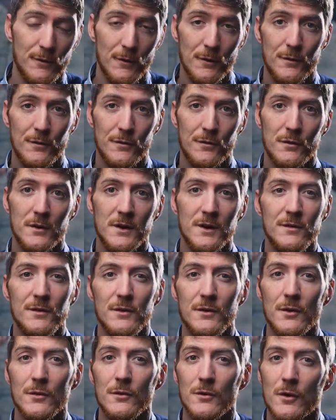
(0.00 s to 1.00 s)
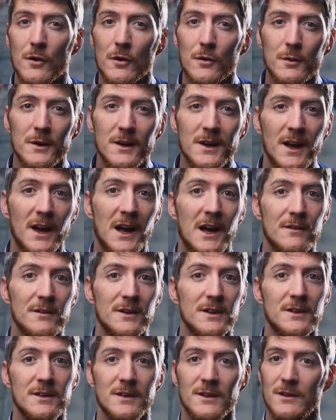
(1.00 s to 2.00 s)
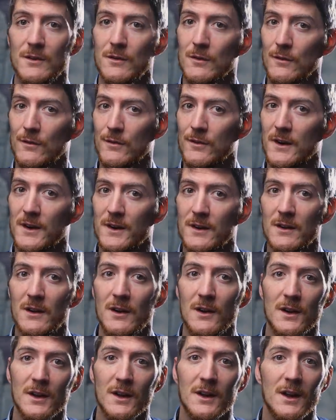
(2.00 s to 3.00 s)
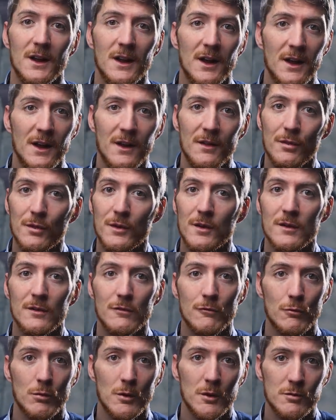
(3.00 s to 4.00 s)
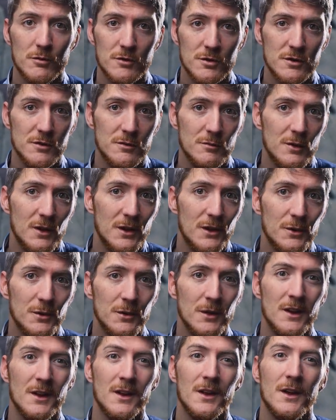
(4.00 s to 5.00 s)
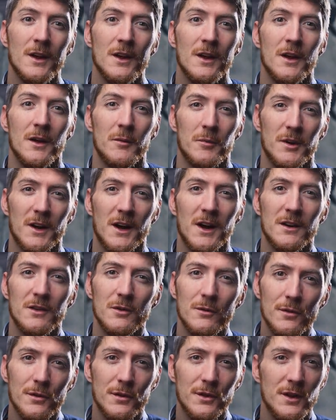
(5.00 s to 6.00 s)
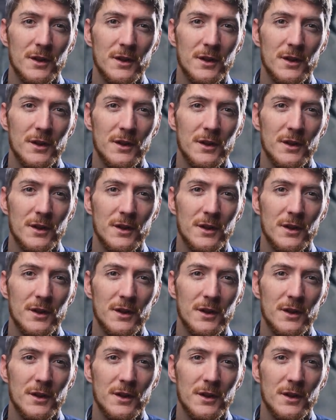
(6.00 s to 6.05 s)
for free if you don't already have it. You'll find a link in the description below. But I don't